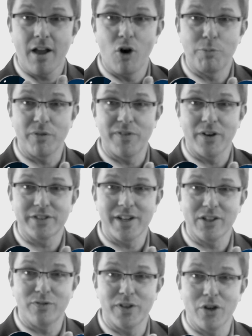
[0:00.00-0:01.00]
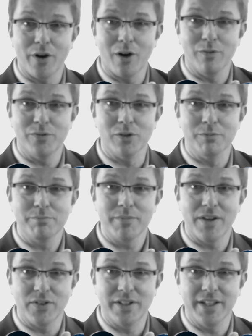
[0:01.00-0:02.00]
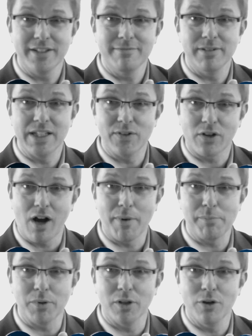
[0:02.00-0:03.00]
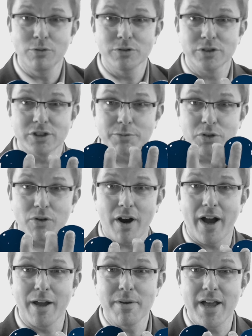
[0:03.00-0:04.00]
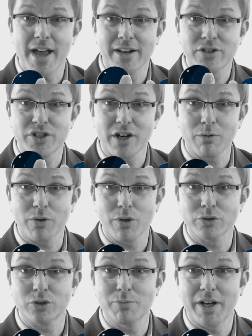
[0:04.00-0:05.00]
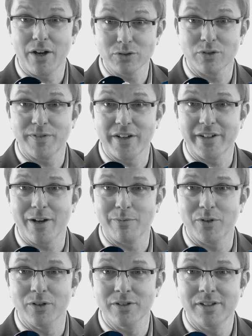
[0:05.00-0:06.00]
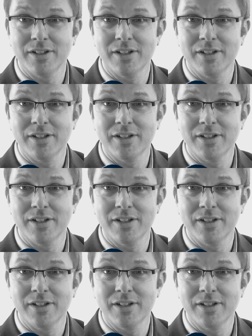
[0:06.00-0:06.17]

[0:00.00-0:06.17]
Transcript: Hope you found today's video helpful. If you did, leave a comment below, subscribe, and share with those who might also find it helpful.